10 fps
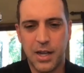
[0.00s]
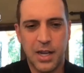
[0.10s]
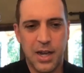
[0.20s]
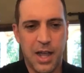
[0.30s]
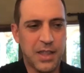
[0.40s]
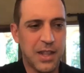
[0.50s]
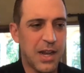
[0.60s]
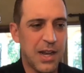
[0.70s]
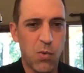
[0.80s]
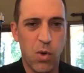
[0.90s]
not that
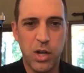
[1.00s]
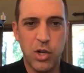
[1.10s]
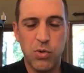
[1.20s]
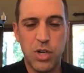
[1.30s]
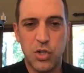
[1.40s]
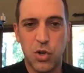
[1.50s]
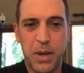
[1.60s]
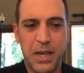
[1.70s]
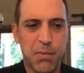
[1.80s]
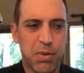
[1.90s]
they didn't want a new digital
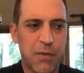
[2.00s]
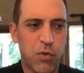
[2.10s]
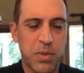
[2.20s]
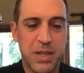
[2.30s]
banking platform,